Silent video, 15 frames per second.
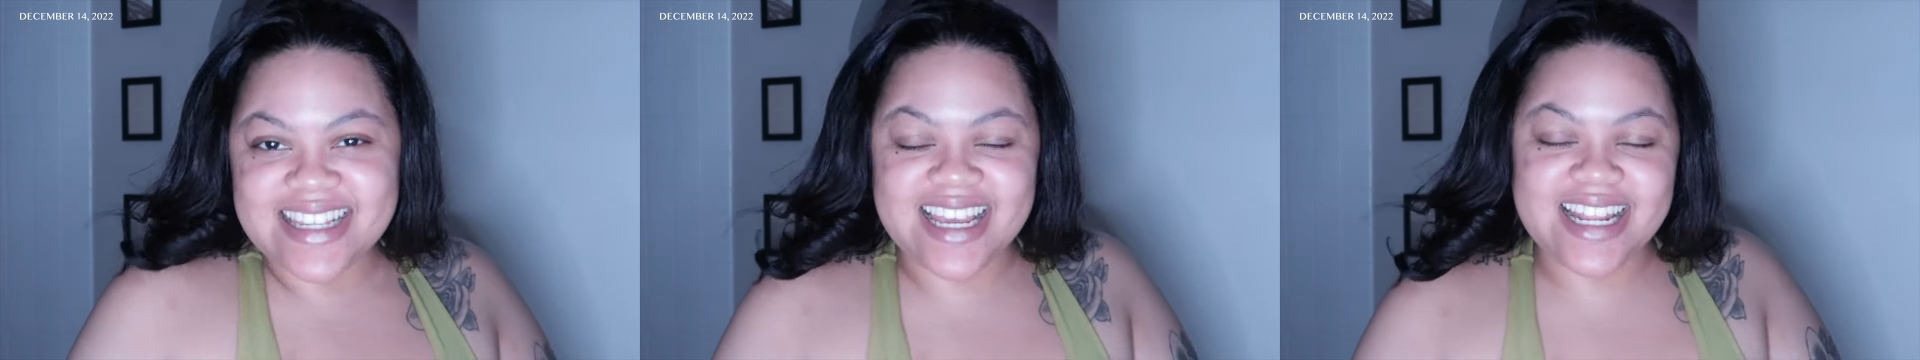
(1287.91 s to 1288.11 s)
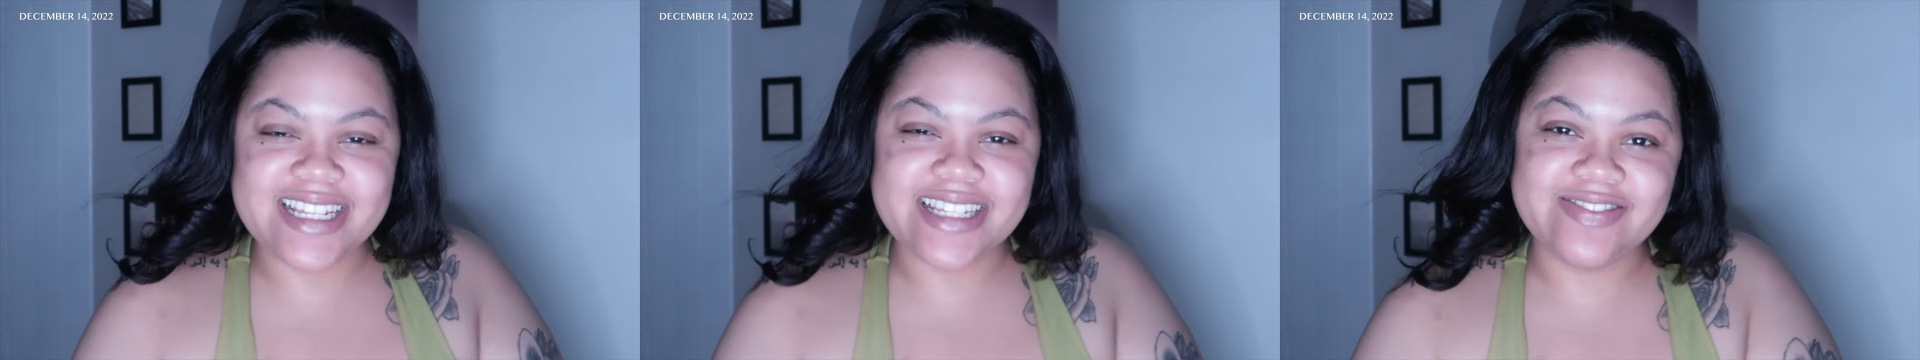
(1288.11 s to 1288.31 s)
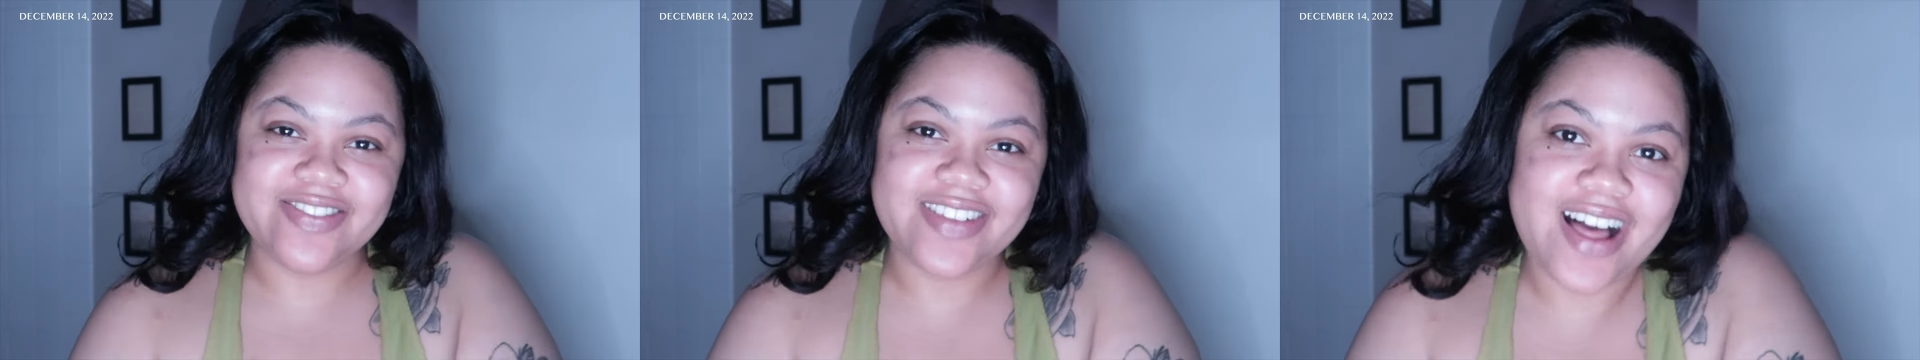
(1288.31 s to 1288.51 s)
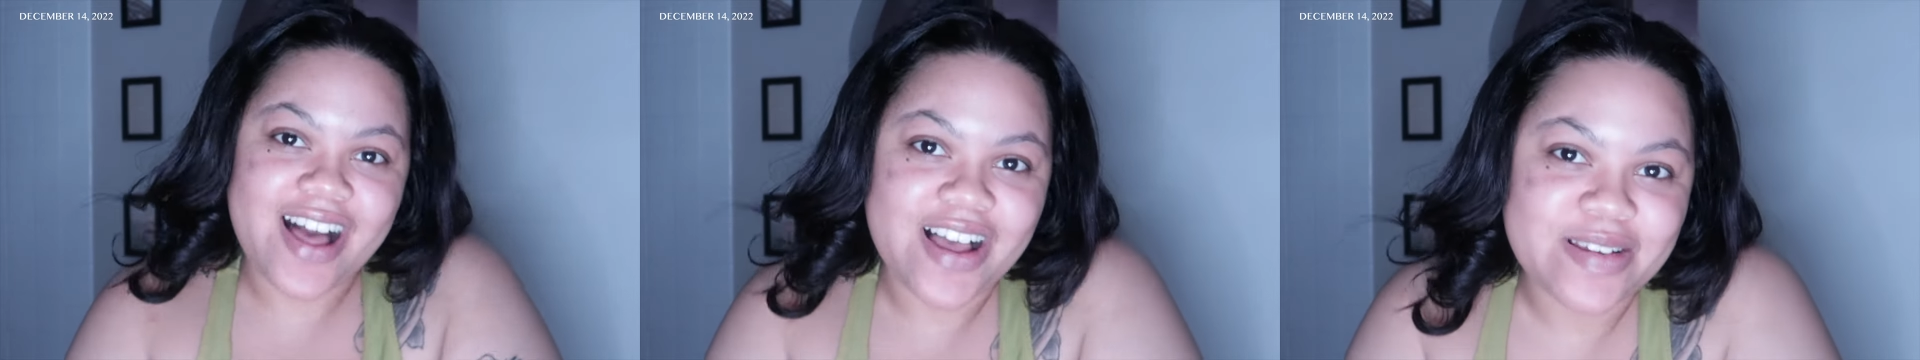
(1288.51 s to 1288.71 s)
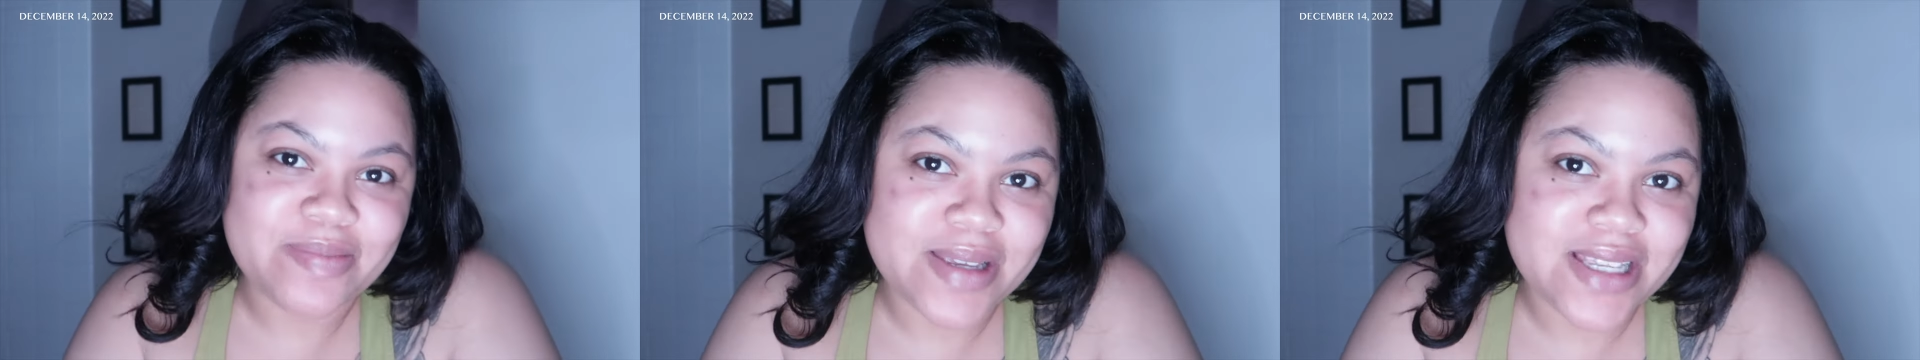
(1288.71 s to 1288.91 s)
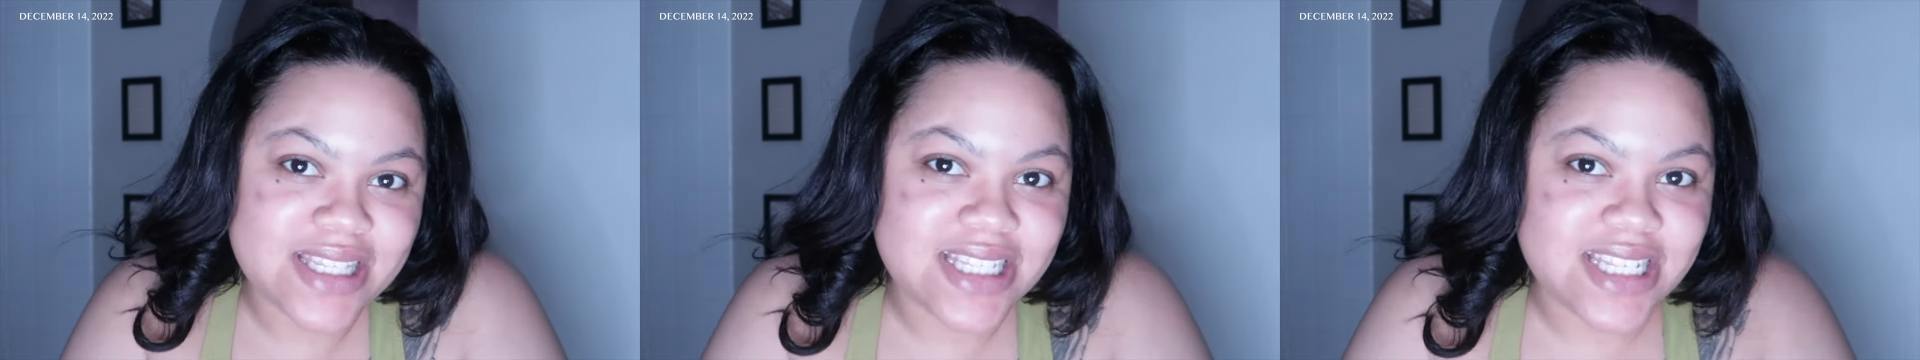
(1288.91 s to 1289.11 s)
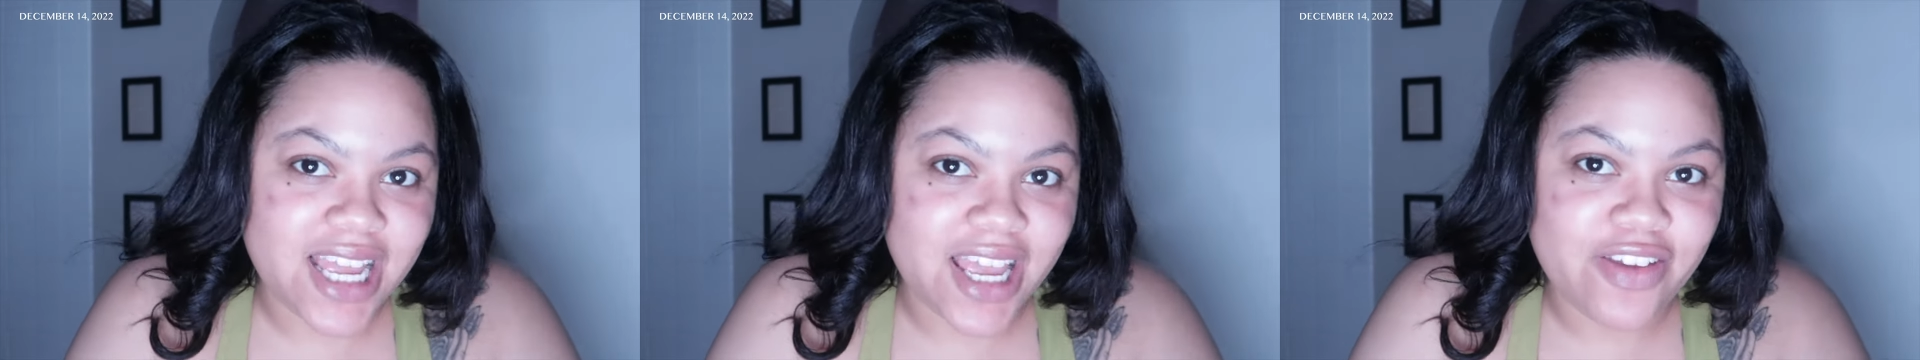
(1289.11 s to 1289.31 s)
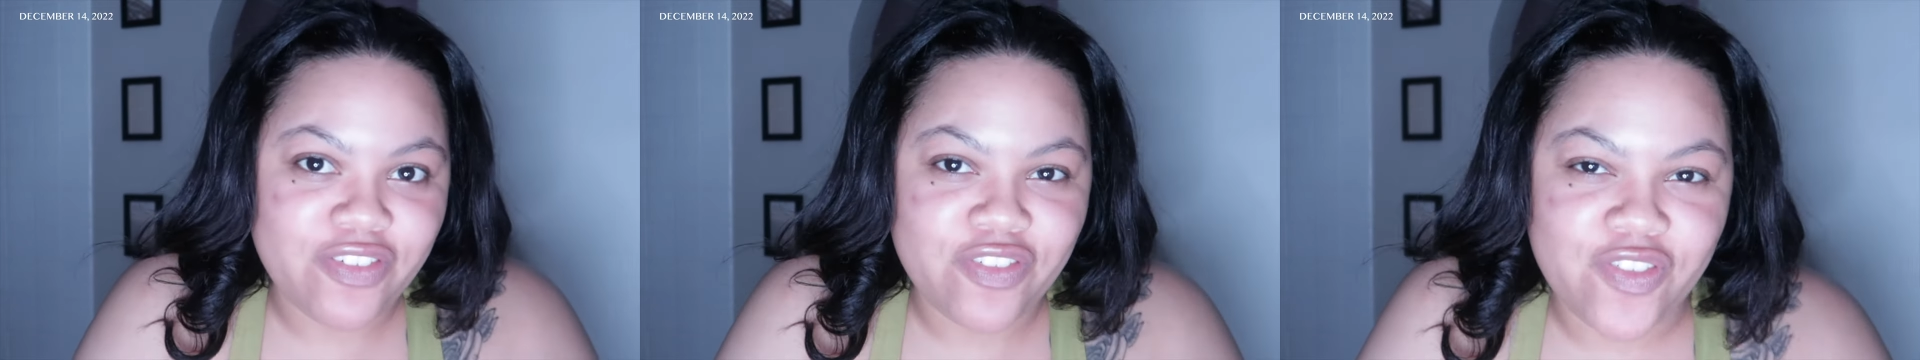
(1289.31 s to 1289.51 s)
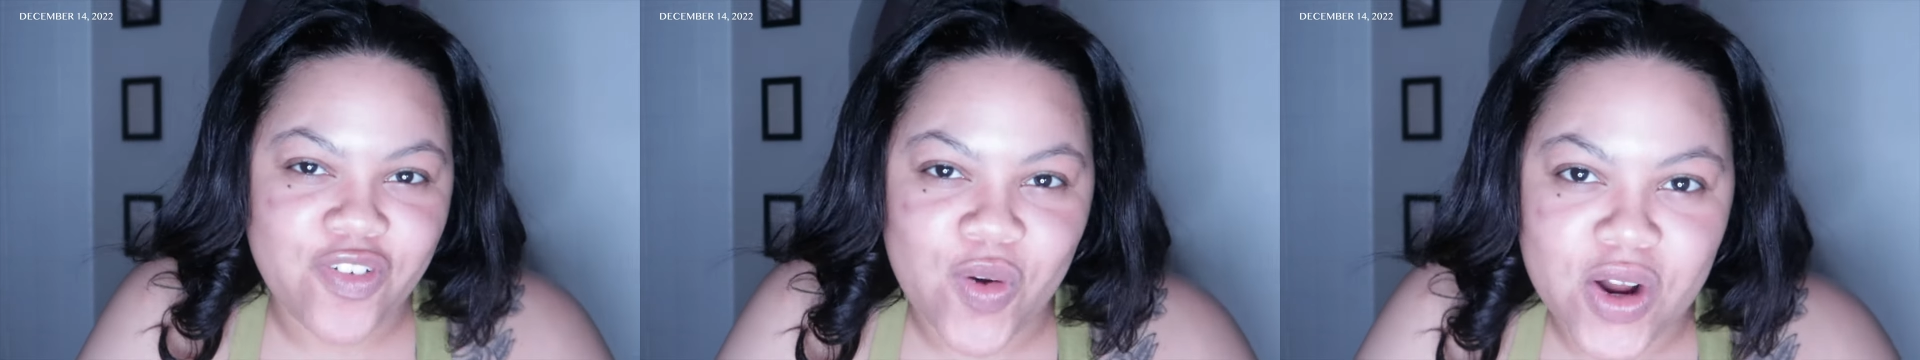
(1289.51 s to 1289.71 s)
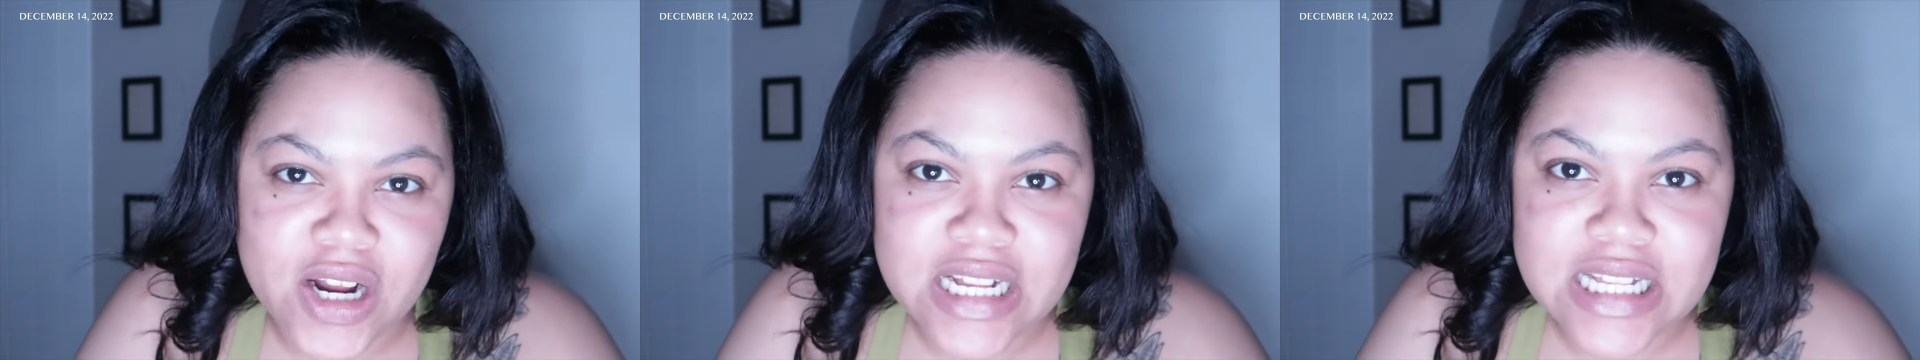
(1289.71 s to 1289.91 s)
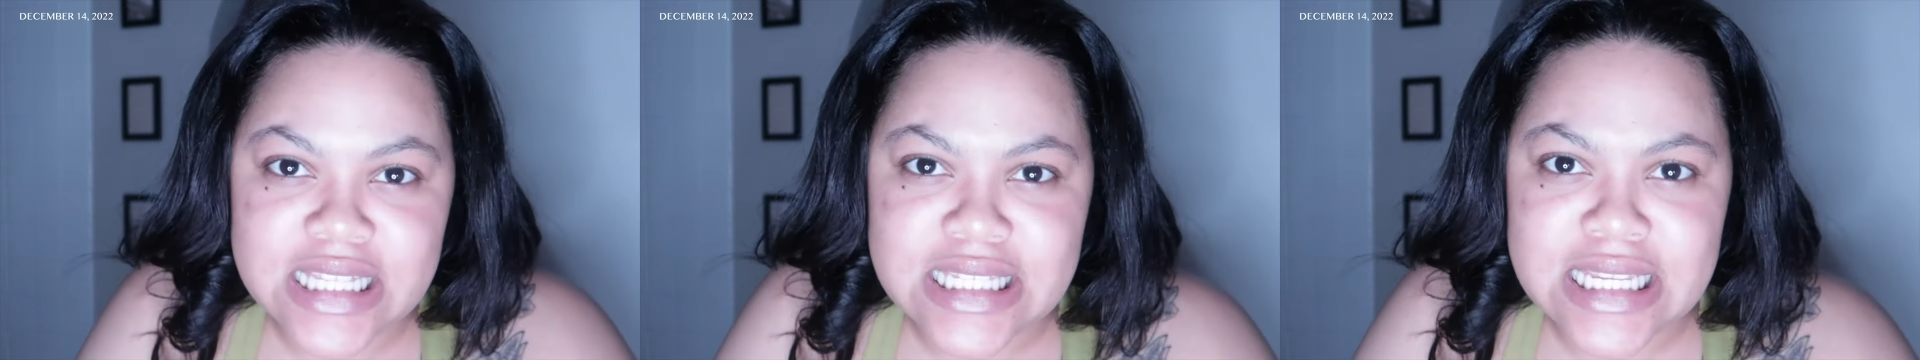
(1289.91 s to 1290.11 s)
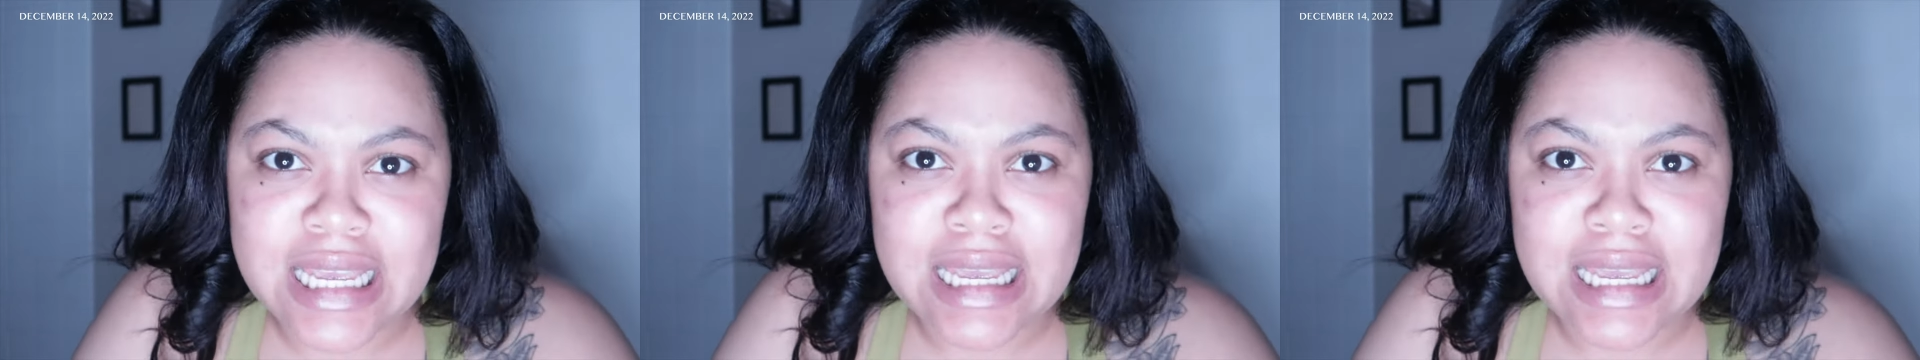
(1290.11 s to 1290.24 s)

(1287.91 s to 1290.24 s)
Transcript: it's Vlogmas Day 14.